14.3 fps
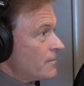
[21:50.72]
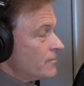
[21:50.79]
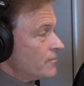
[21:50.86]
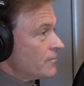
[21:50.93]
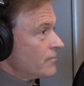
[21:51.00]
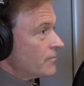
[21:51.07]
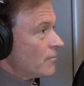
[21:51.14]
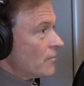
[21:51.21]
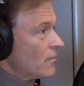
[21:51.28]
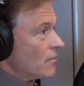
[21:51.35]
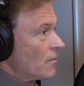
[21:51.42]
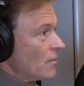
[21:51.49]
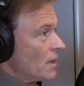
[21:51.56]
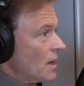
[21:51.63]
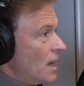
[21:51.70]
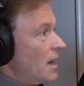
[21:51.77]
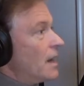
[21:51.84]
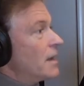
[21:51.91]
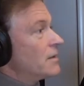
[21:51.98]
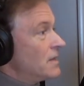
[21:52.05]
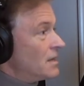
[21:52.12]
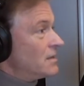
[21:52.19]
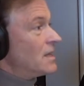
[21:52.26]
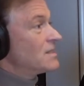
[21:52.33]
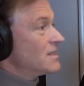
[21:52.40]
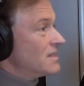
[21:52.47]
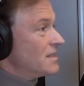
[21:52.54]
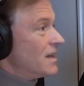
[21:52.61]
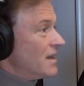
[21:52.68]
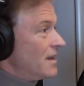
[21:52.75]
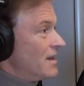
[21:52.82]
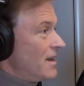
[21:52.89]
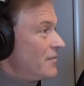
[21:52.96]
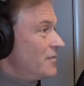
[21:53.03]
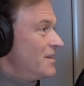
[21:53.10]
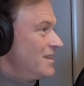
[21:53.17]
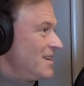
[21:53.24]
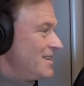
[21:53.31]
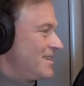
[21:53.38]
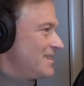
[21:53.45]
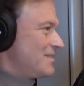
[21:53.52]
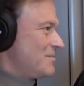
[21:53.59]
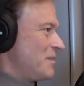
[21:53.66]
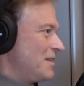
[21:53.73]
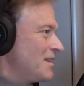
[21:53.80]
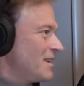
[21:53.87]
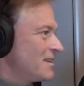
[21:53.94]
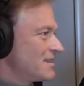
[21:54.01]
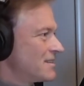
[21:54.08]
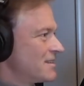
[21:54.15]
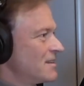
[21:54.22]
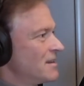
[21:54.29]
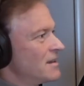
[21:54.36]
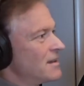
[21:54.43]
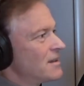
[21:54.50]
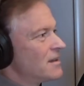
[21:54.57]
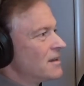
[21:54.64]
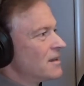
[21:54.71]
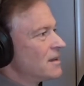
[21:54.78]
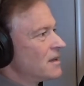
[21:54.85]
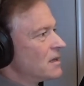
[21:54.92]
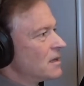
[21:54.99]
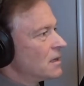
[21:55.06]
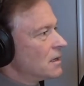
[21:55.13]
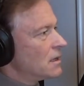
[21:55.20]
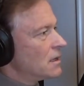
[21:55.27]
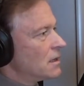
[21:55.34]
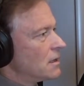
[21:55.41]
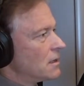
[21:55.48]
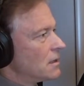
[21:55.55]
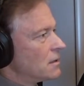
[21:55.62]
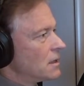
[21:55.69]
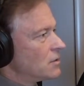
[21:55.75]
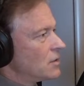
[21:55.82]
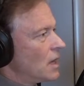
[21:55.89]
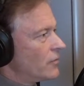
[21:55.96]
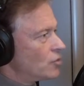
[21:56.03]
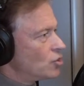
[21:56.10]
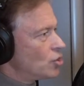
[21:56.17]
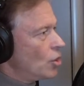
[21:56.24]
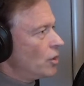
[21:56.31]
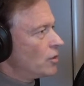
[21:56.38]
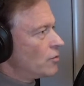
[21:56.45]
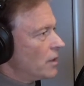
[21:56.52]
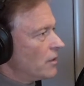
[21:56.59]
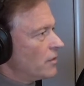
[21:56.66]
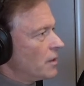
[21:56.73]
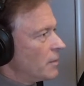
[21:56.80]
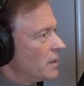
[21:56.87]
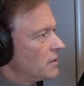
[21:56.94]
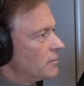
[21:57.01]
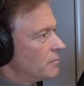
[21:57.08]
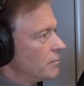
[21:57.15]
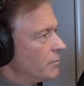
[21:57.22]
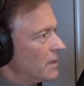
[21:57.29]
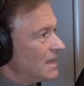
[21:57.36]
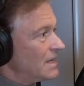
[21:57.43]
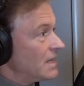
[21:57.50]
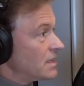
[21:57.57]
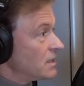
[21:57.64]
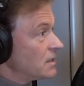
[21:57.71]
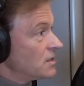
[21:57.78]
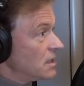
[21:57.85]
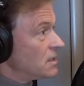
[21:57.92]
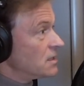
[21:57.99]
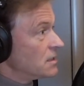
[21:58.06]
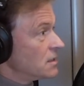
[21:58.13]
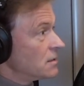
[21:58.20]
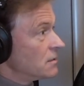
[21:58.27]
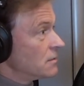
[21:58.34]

That doesn't mean that it's. That you have to show it or anything, but it does exist.